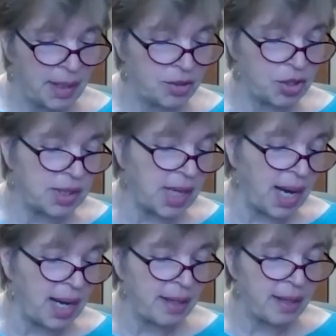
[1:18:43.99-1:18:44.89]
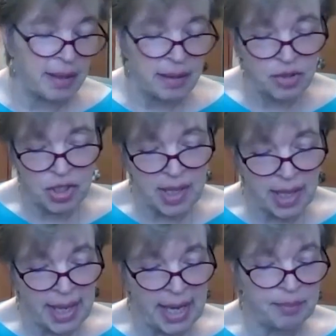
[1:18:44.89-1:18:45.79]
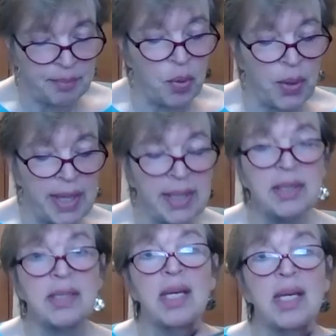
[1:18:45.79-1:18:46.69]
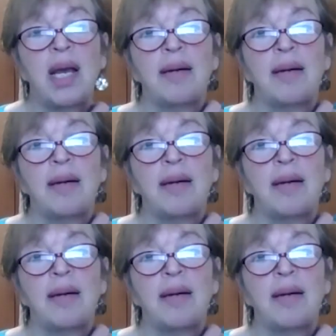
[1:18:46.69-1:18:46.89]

Yeah. She's got she's yeah. got eight points,